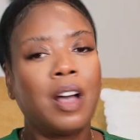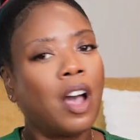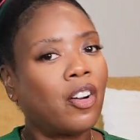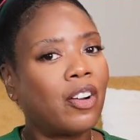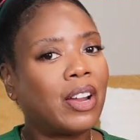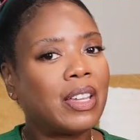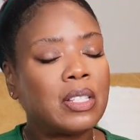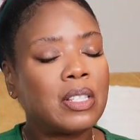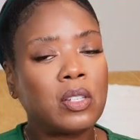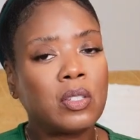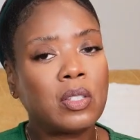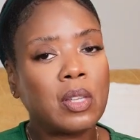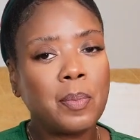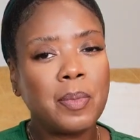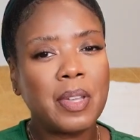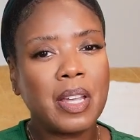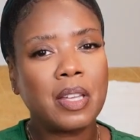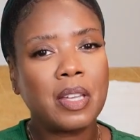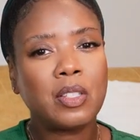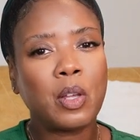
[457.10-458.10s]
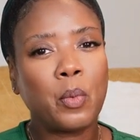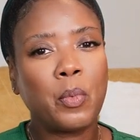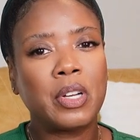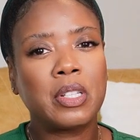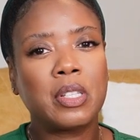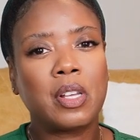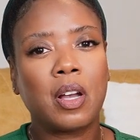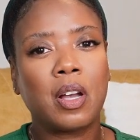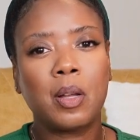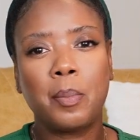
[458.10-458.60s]
All right, so something else I want
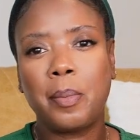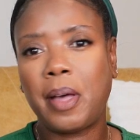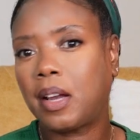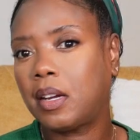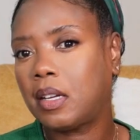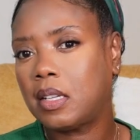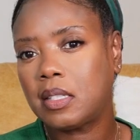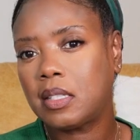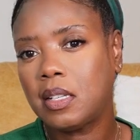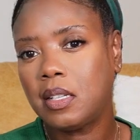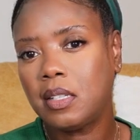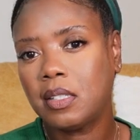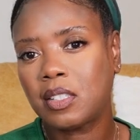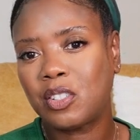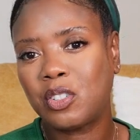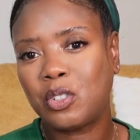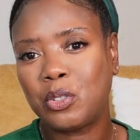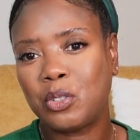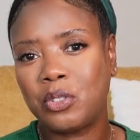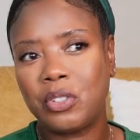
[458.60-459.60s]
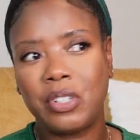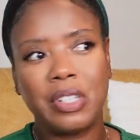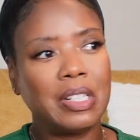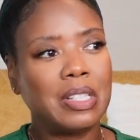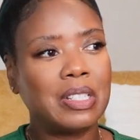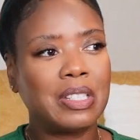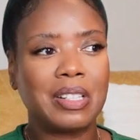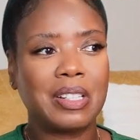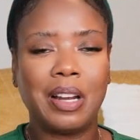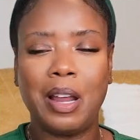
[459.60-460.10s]
to talk about isn't
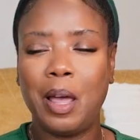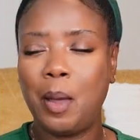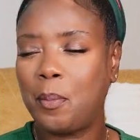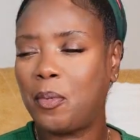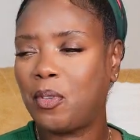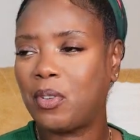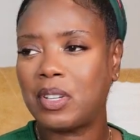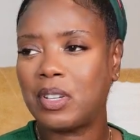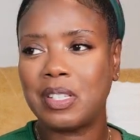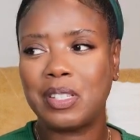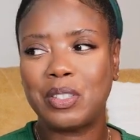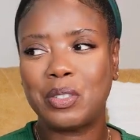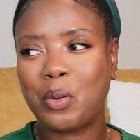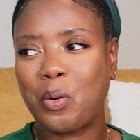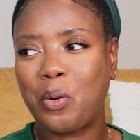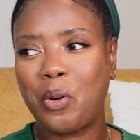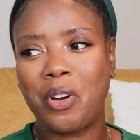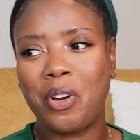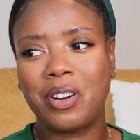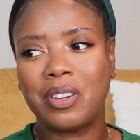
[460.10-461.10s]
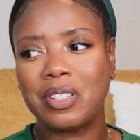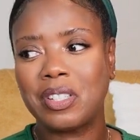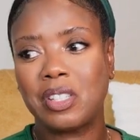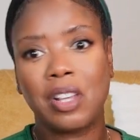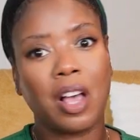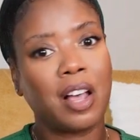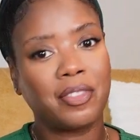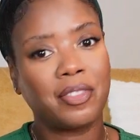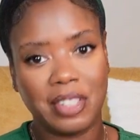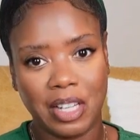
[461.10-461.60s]
luxurious, glamorous, or
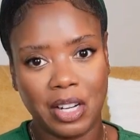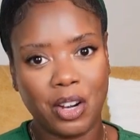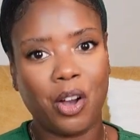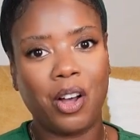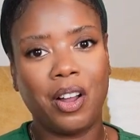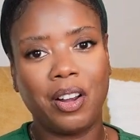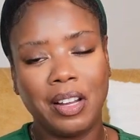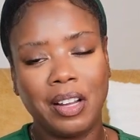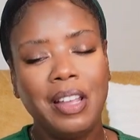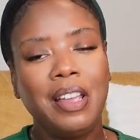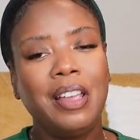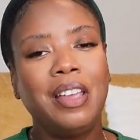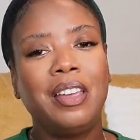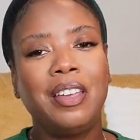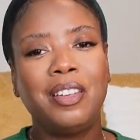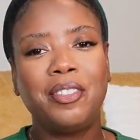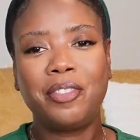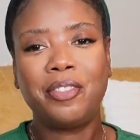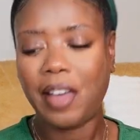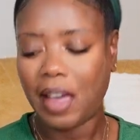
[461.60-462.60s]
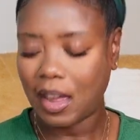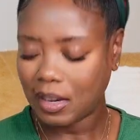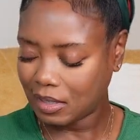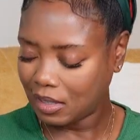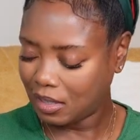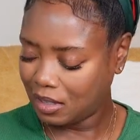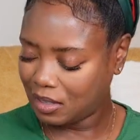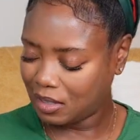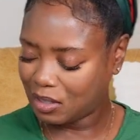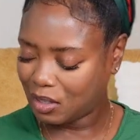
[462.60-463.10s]
soft at all. In fact,
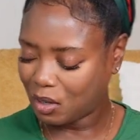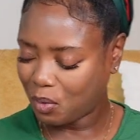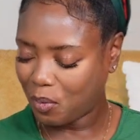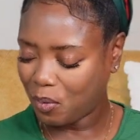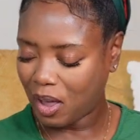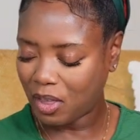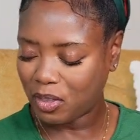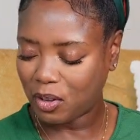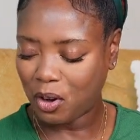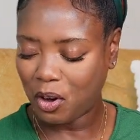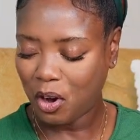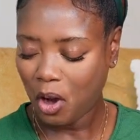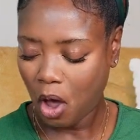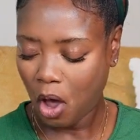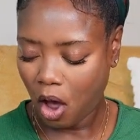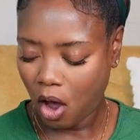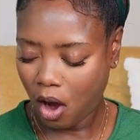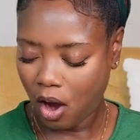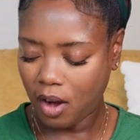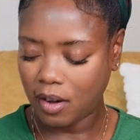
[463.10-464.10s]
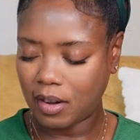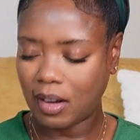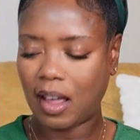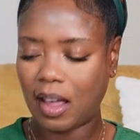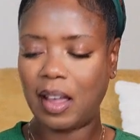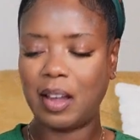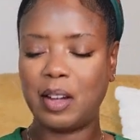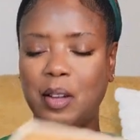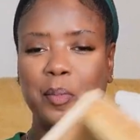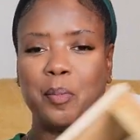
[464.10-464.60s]
it is a rather hard
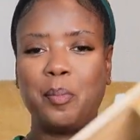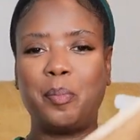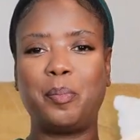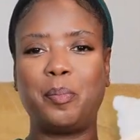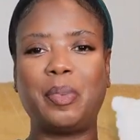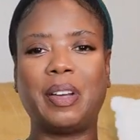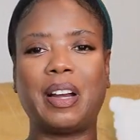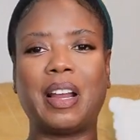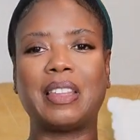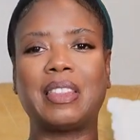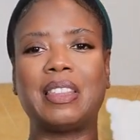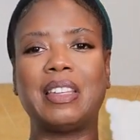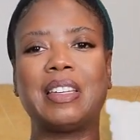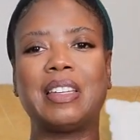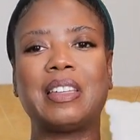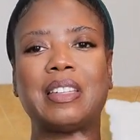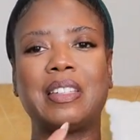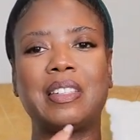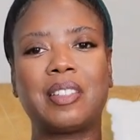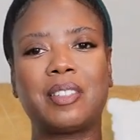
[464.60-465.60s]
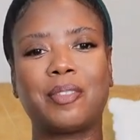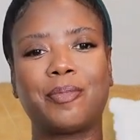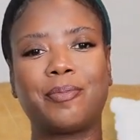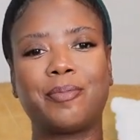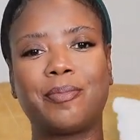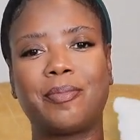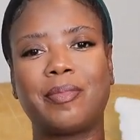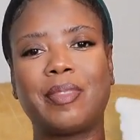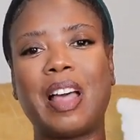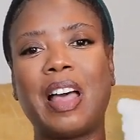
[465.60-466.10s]
item, but I think it's
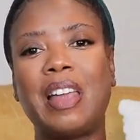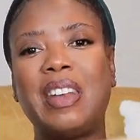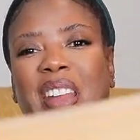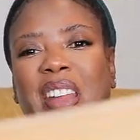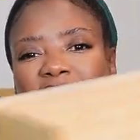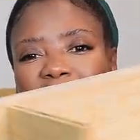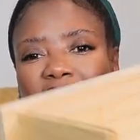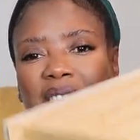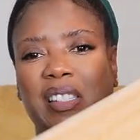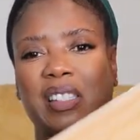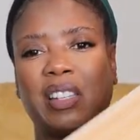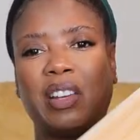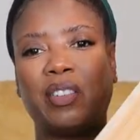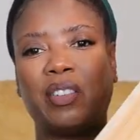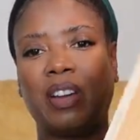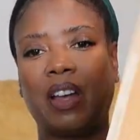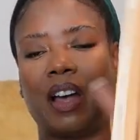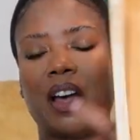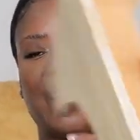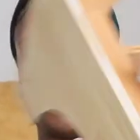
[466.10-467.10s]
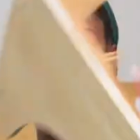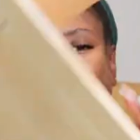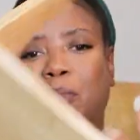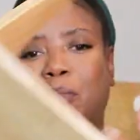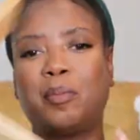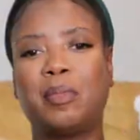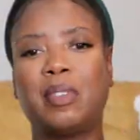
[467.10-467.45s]
a necessary item.